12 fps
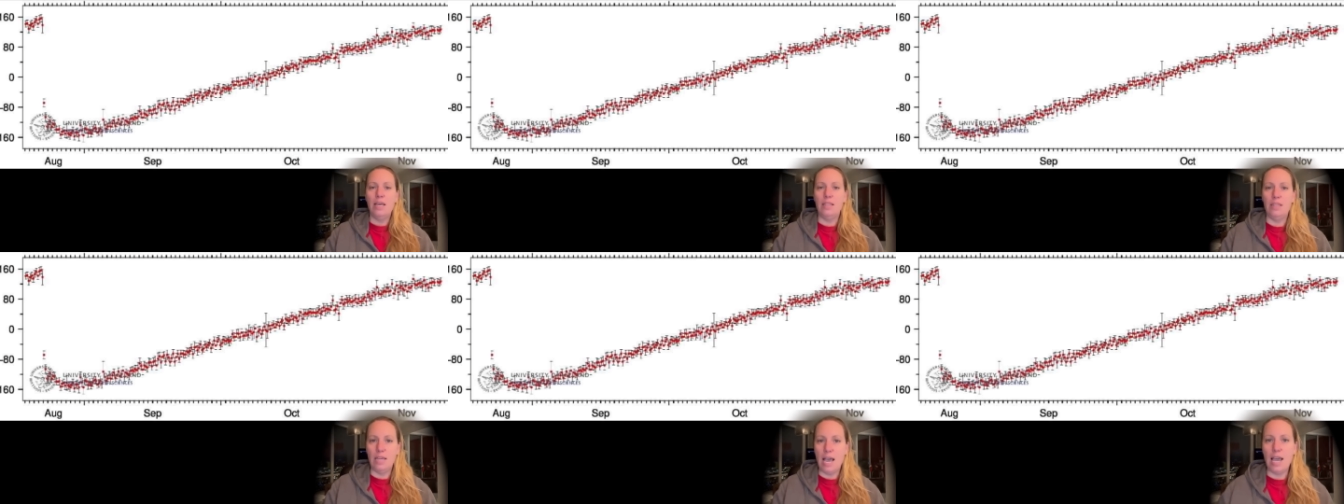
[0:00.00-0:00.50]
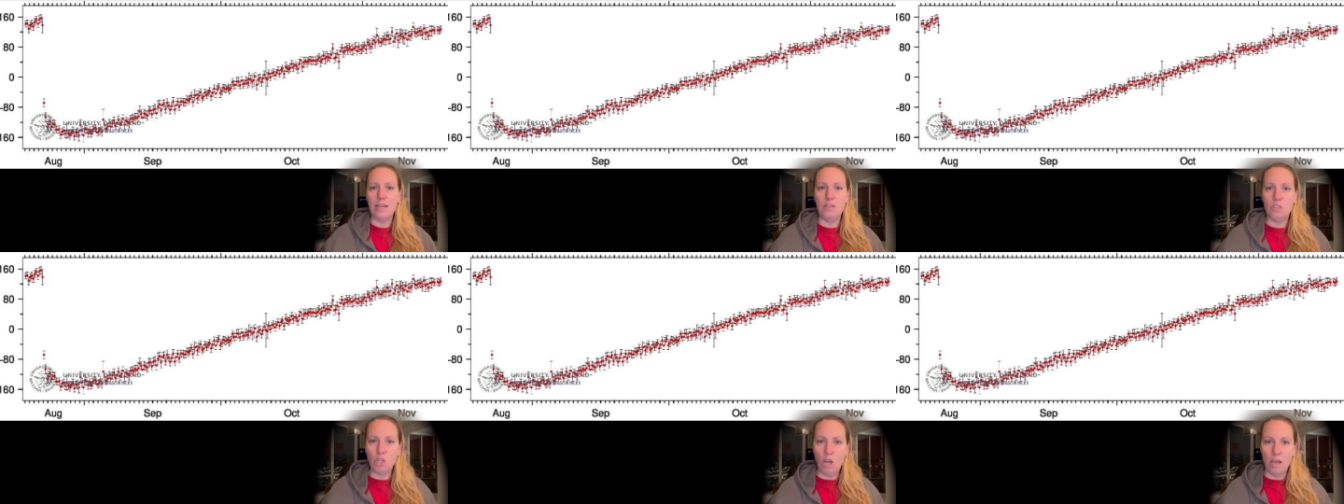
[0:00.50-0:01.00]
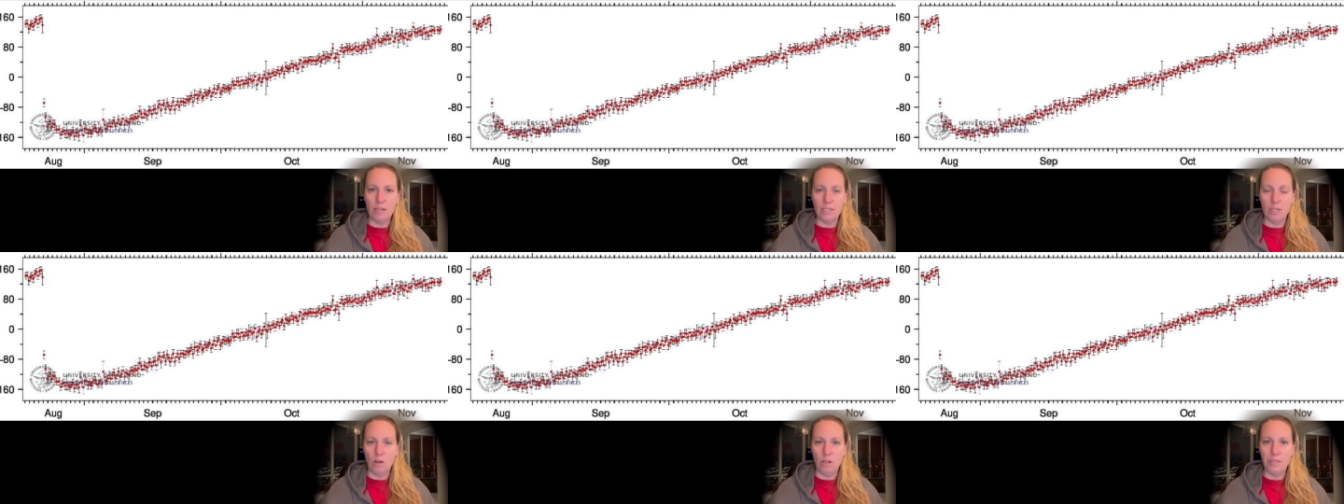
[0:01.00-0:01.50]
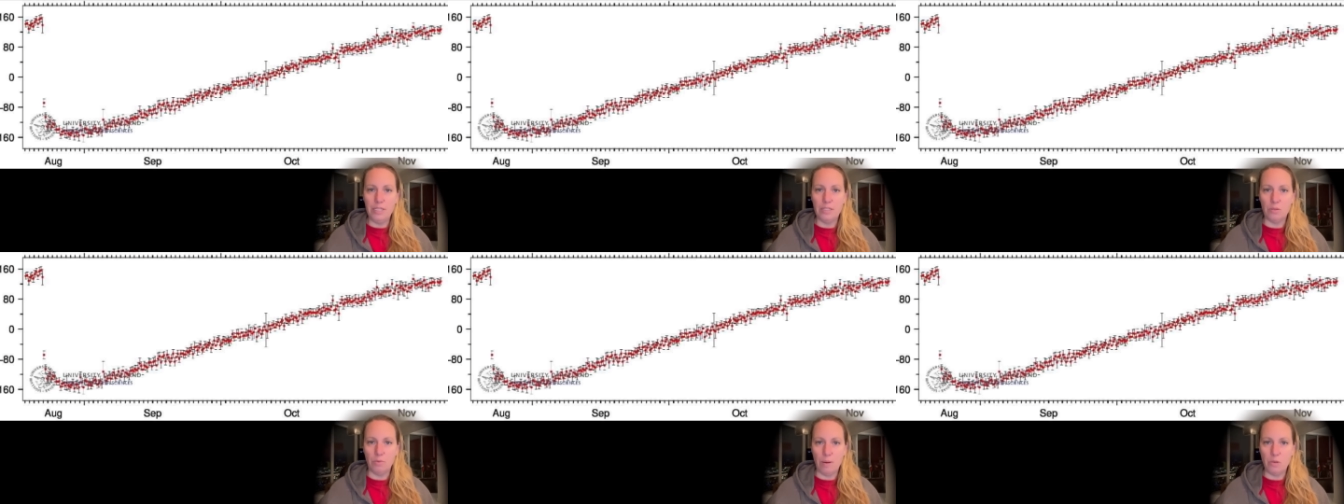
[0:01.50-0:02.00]
that is causing all these
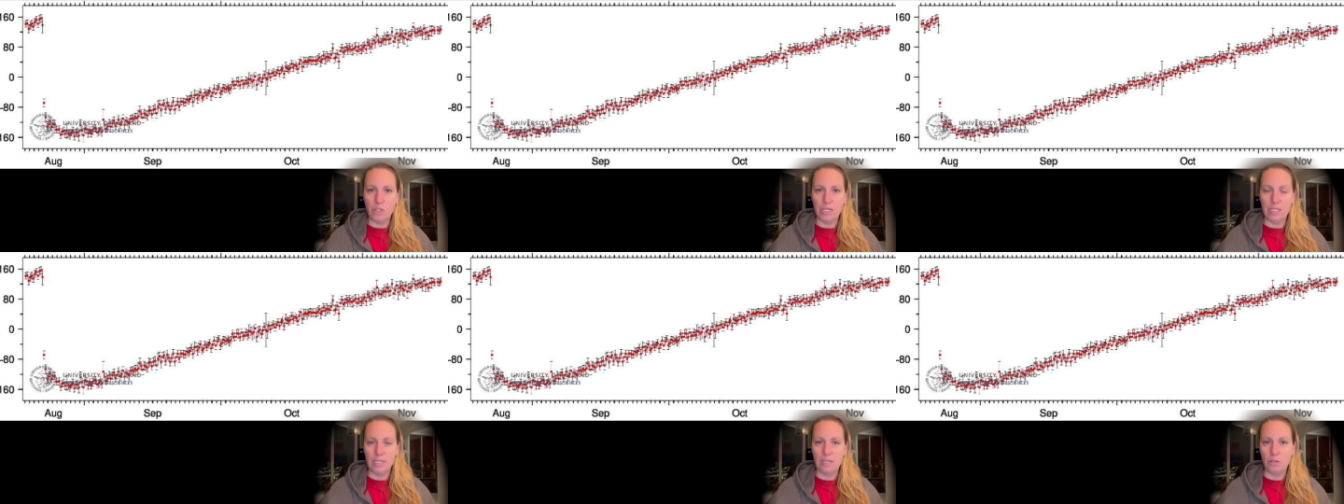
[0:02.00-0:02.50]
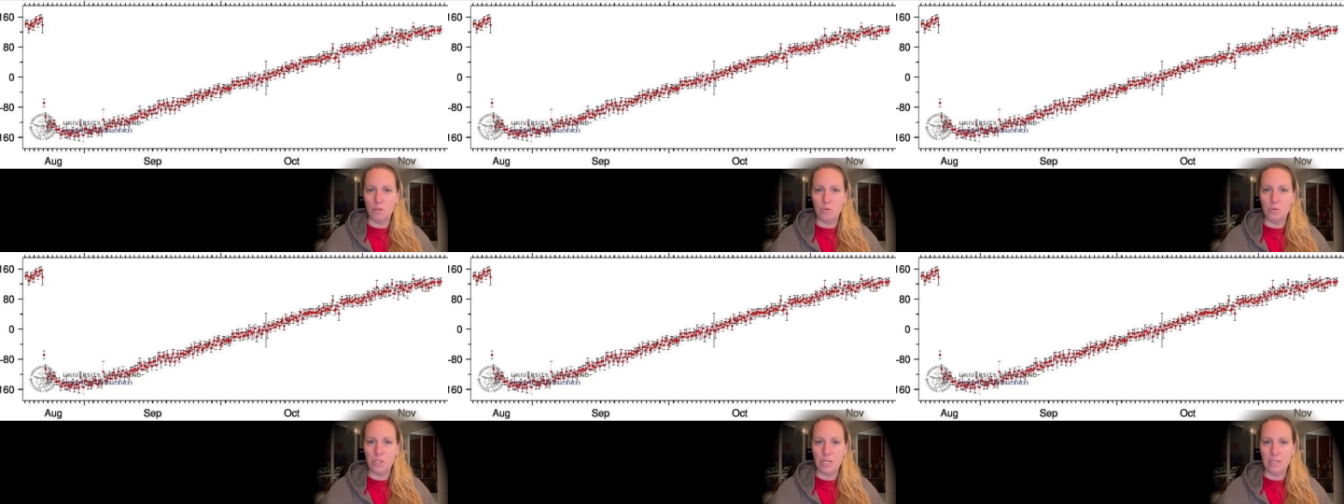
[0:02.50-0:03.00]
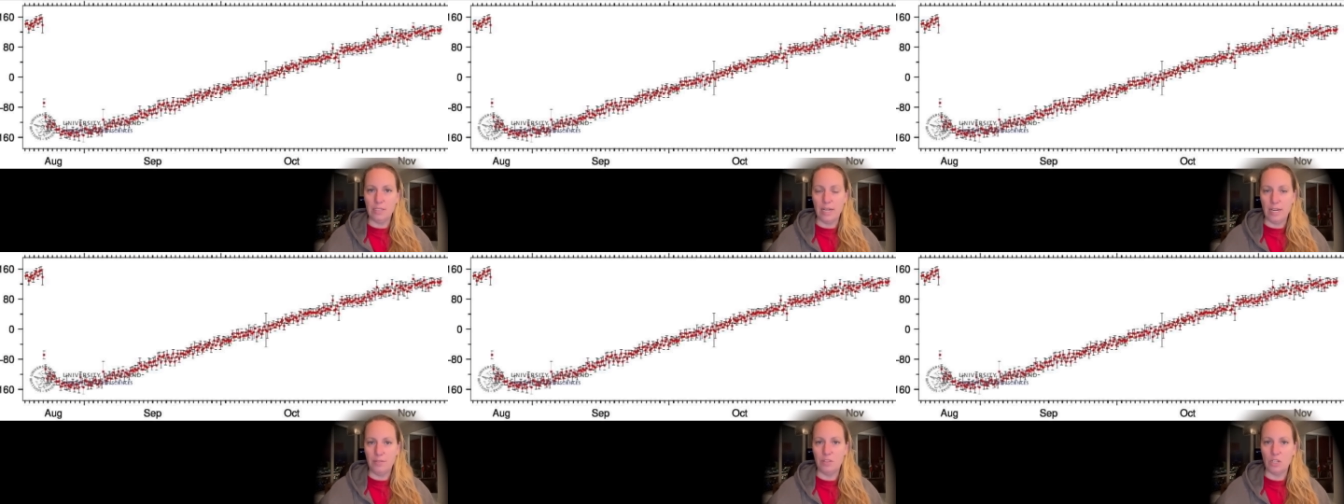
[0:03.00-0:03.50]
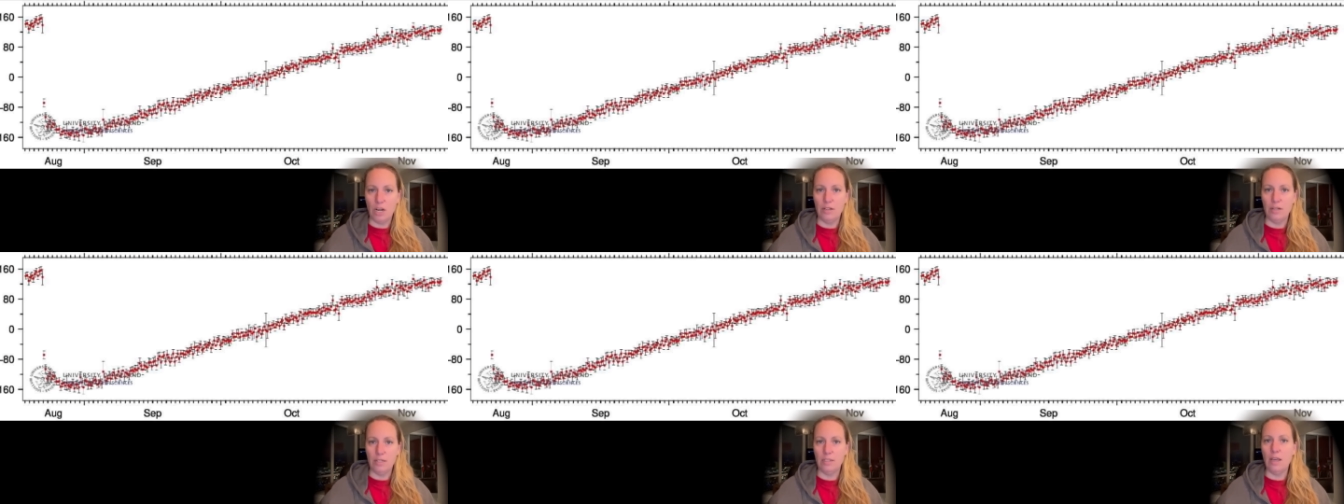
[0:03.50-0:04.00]
eruptions and intrusions that have
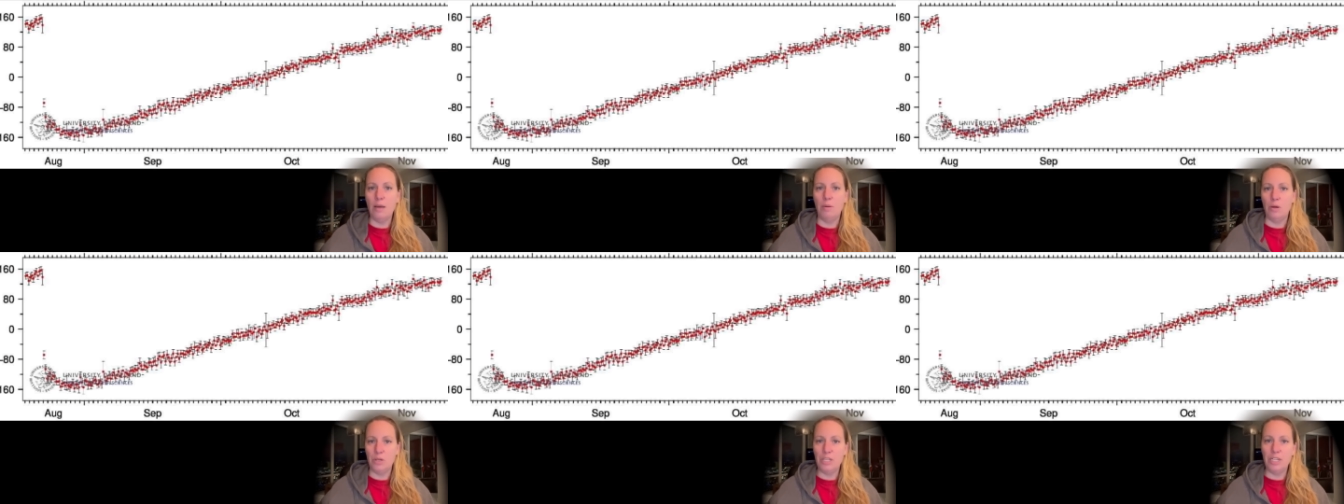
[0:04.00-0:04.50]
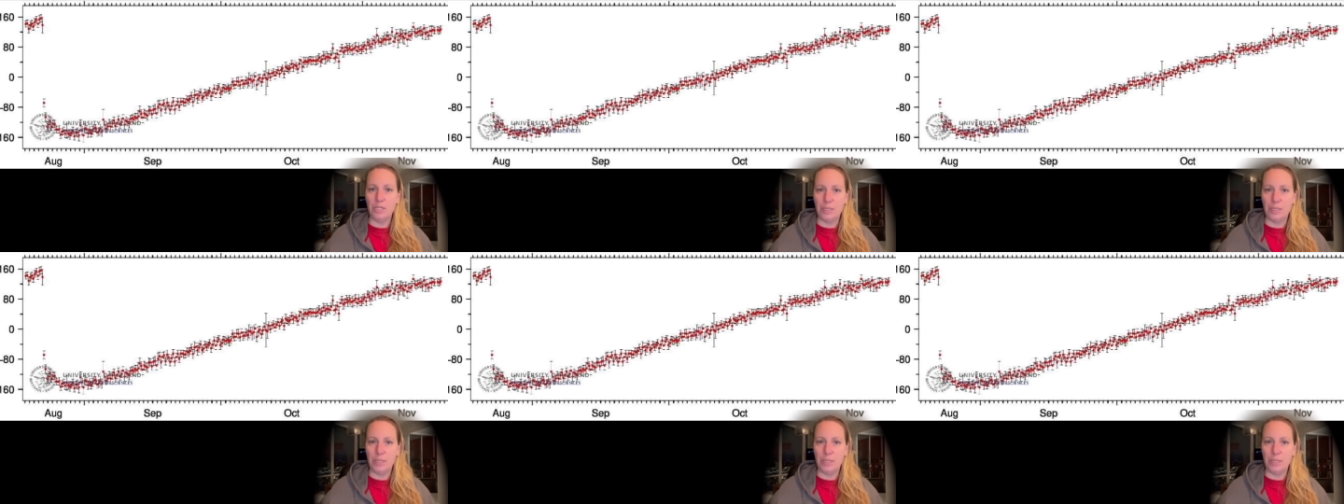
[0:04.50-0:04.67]
started about a year